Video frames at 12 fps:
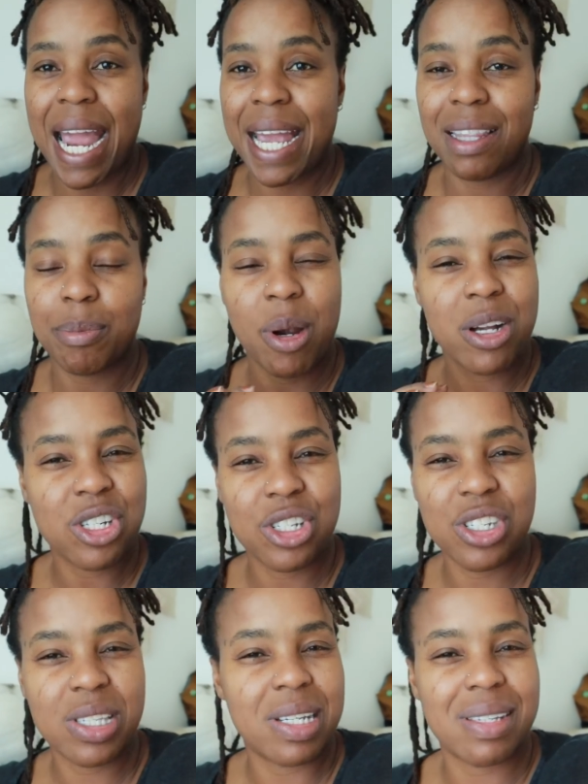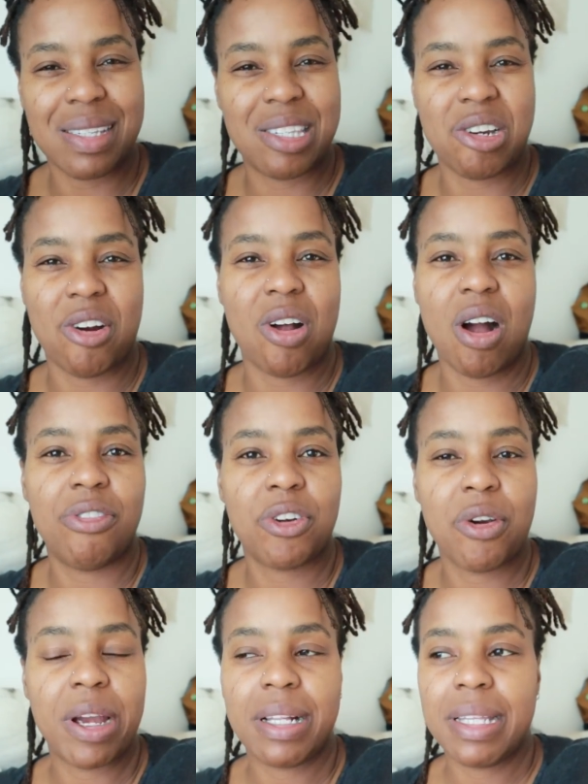and the project just doesn't start off
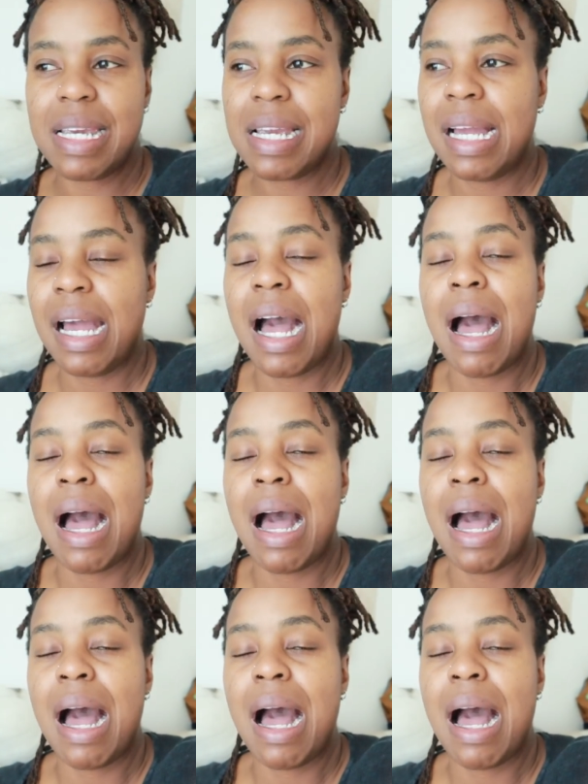correctly?